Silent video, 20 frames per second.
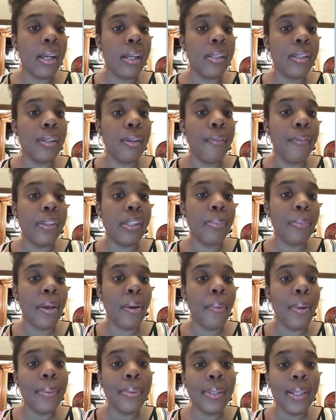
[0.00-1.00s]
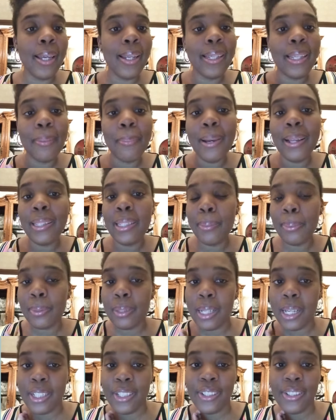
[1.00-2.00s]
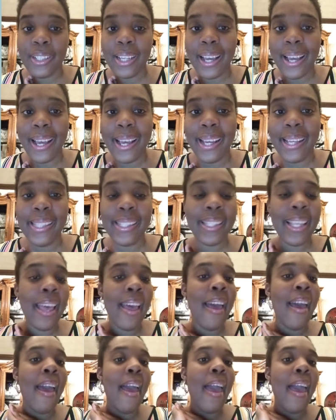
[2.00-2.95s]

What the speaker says: Also visit my website and get my lip gloss, you guys.